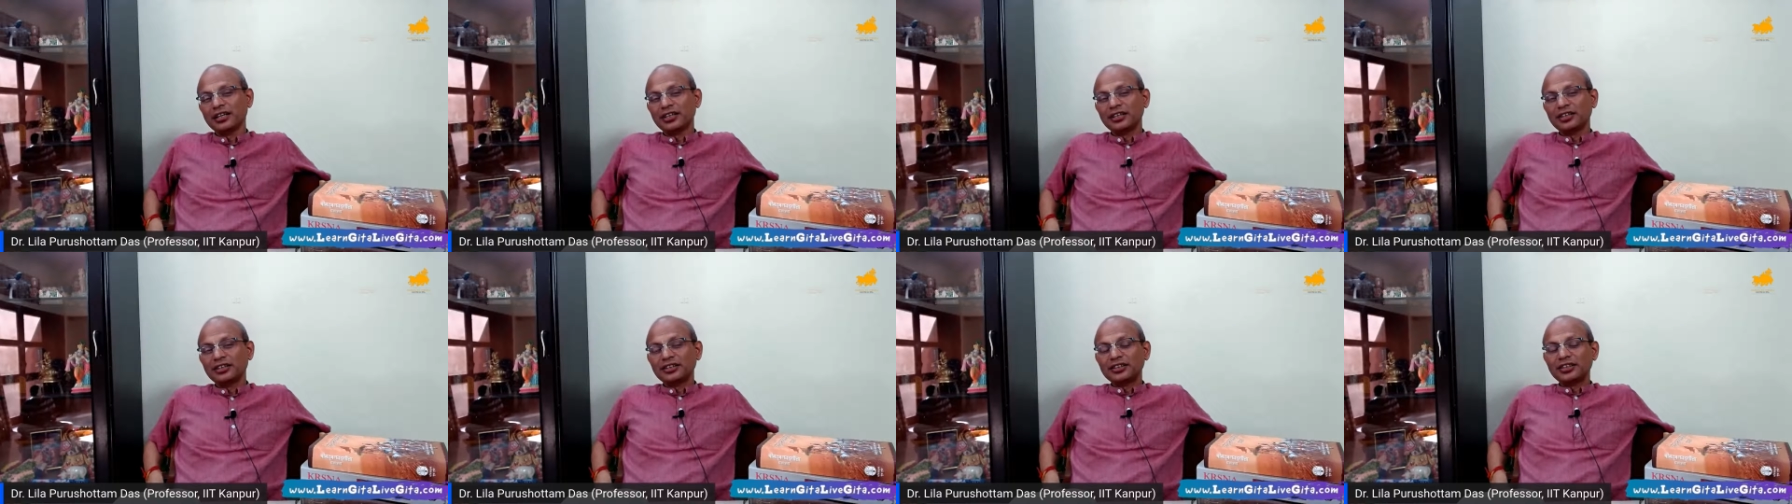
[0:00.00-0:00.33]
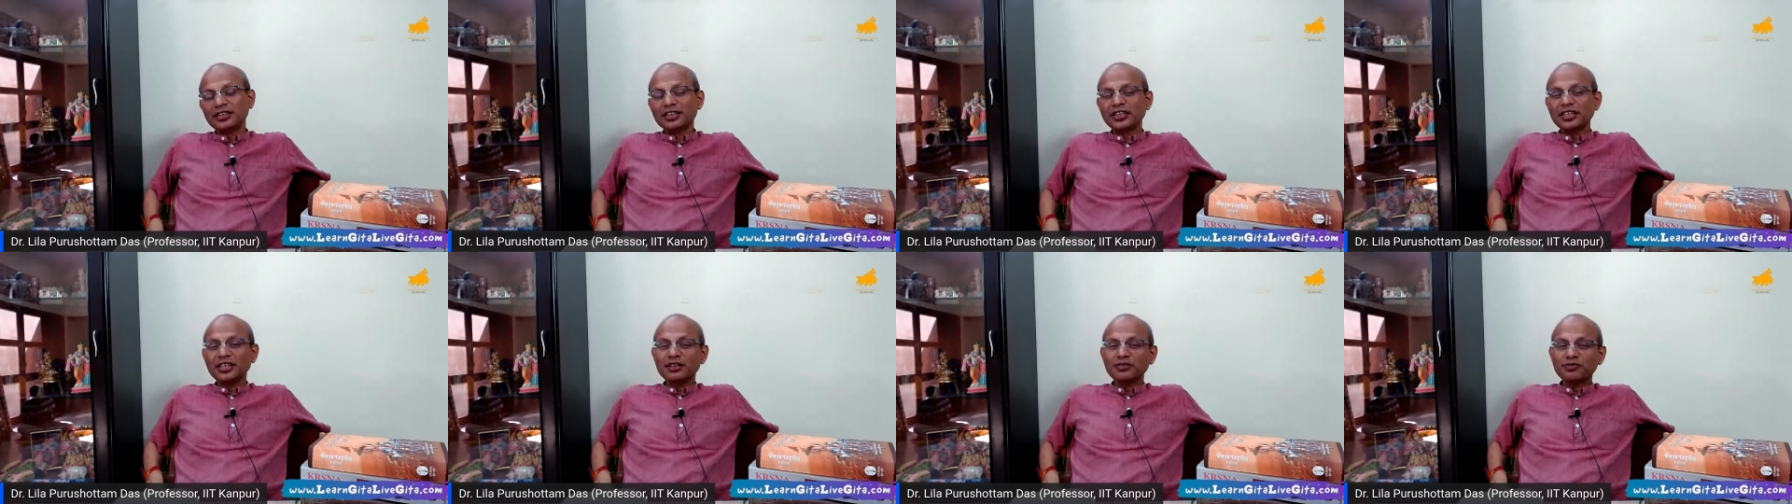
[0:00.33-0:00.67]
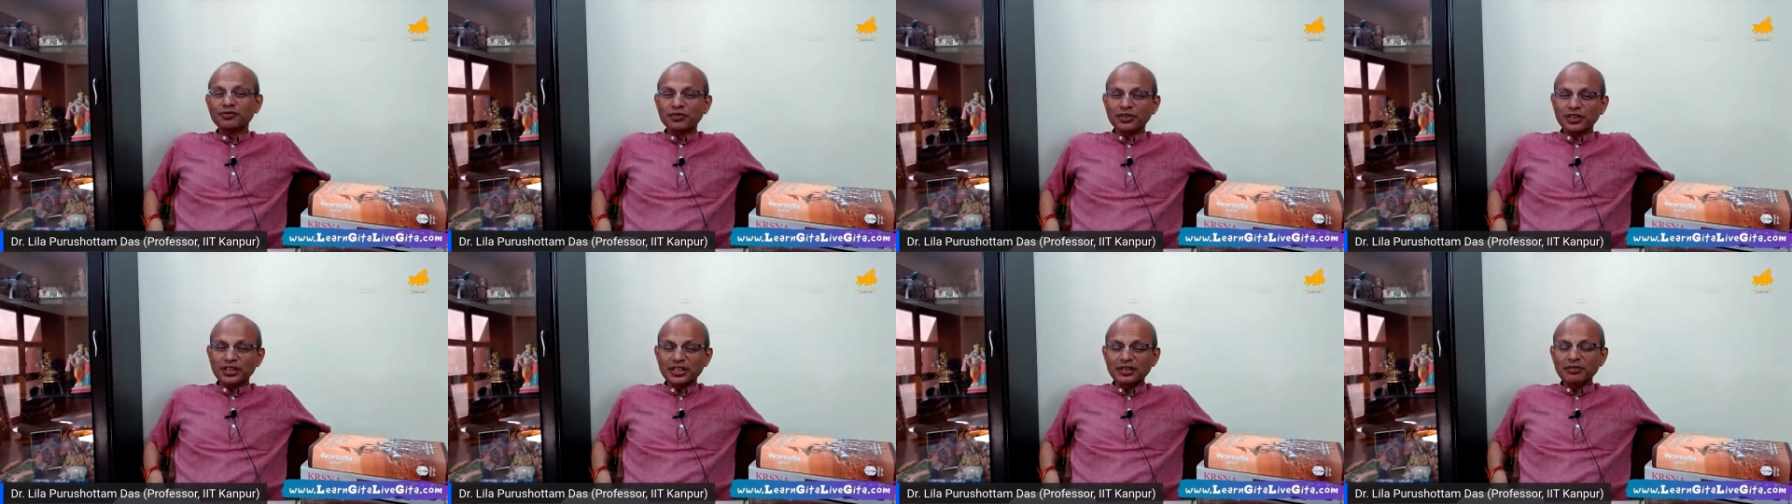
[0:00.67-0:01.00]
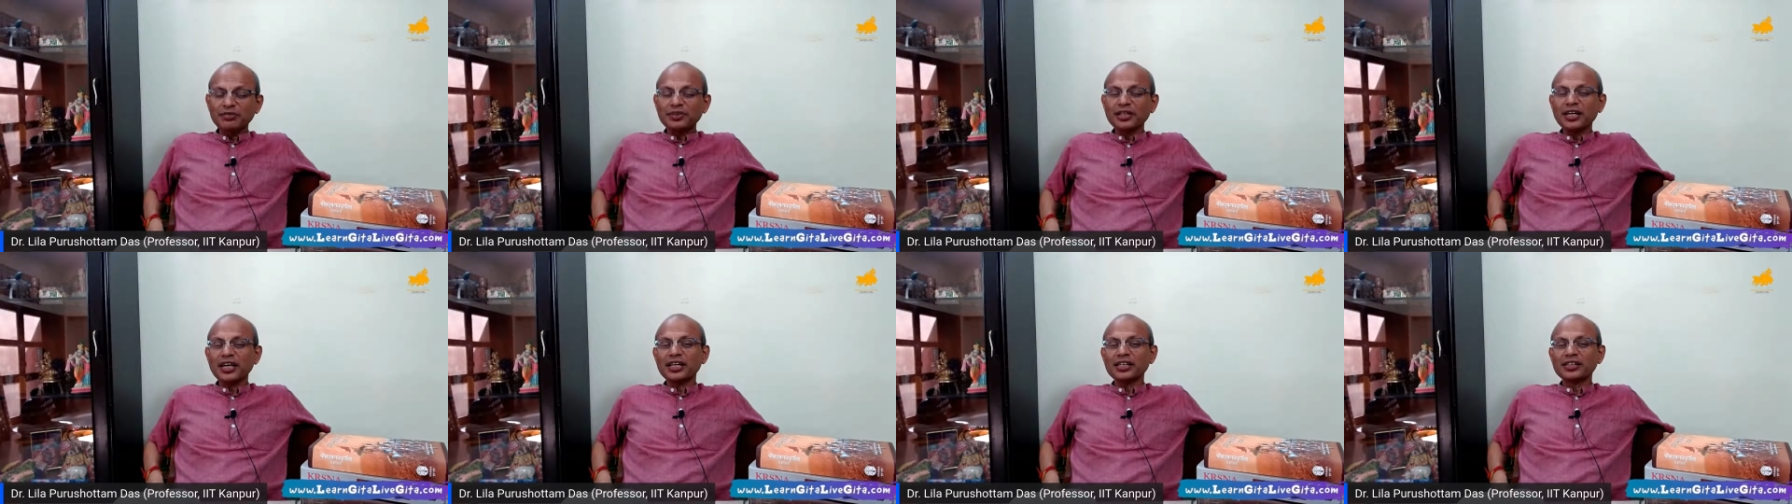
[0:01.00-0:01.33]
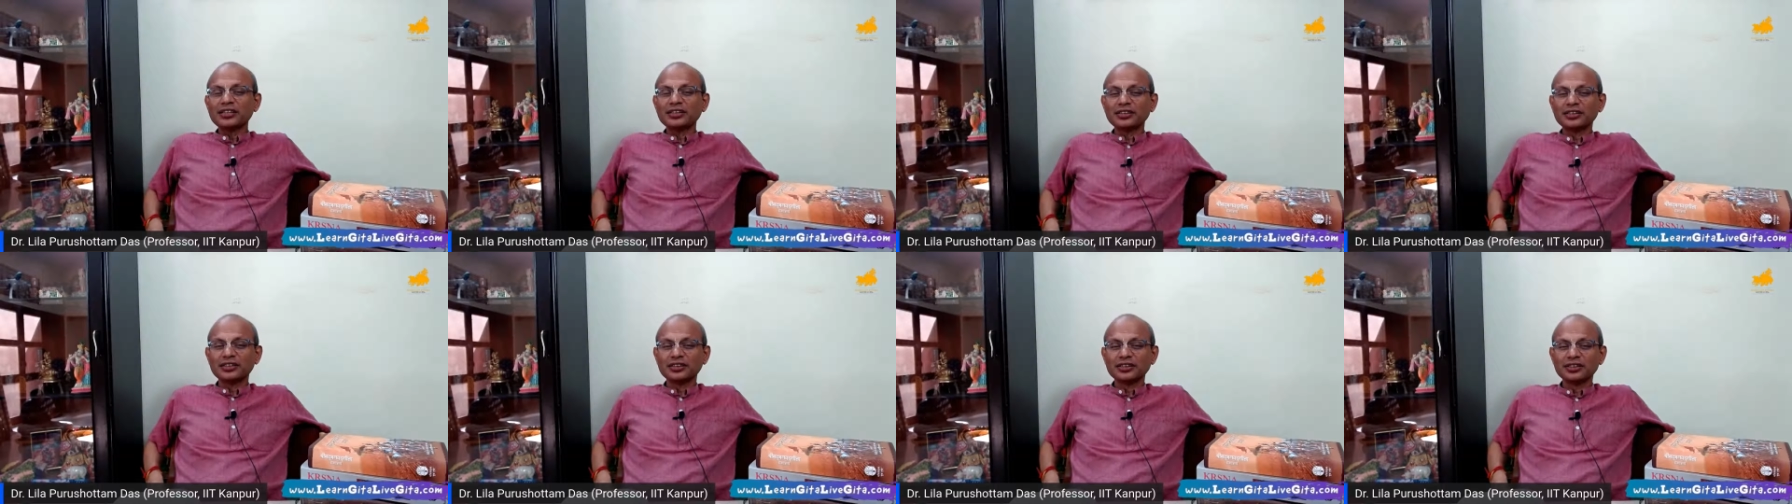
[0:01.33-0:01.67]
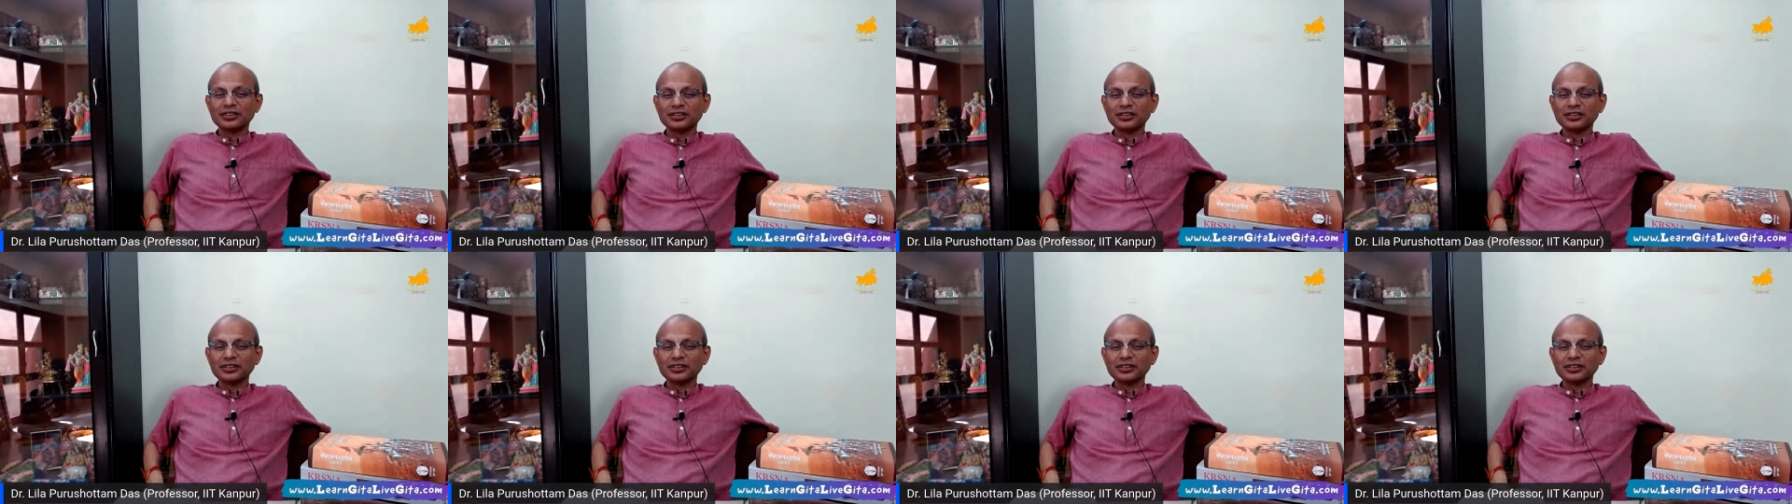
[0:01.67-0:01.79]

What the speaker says: seeking forgiveness,